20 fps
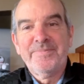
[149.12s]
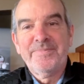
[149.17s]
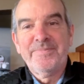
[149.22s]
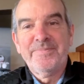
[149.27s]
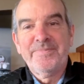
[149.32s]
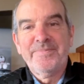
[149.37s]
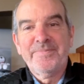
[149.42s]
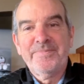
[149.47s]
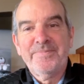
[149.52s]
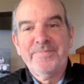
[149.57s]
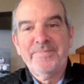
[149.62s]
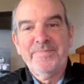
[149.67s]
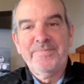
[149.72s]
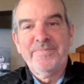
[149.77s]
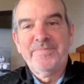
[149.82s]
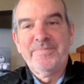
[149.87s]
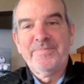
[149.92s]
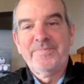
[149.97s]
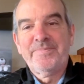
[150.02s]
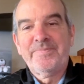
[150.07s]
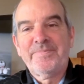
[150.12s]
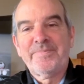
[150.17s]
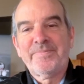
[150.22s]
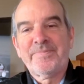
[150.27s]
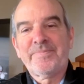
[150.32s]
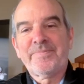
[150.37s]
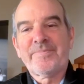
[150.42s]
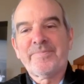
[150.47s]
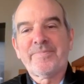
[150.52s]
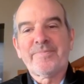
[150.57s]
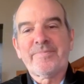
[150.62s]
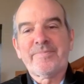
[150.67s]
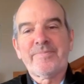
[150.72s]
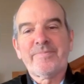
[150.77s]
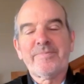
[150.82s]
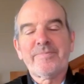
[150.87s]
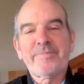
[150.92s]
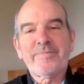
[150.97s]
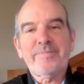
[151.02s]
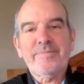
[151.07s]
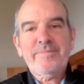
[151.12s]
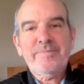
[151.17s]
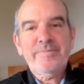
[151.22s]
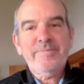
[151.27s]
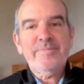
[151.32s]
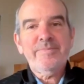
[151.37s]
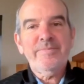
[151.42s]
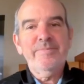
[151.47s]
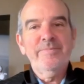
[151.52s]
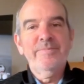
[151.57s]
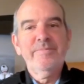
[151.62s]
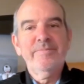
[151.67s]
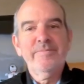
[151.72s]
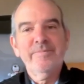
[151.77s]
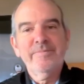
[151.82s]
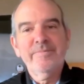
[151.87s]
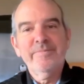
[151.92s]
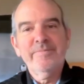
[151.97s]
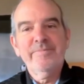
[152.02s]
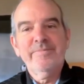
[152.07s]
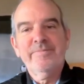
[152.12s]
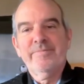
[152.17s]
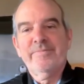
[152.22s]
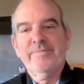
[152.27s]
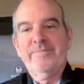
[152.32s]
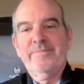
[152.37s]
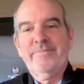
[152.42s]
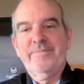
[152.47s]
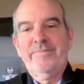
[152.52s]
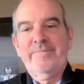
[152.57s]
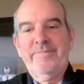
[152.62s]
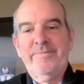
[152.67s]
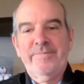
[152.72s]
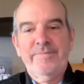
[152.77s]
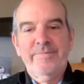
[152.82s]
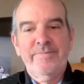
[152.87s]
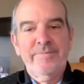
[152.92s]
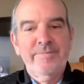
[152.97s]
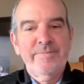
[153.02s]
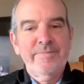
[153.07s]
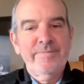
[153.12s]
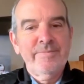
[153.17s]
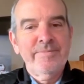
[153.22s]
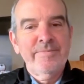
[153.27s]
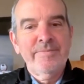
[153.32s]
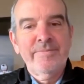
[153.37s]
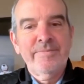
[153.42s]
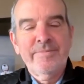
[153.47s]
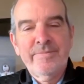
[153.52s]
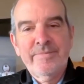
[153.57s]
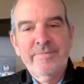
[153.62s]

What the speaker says: No words are spoken by the person on screen.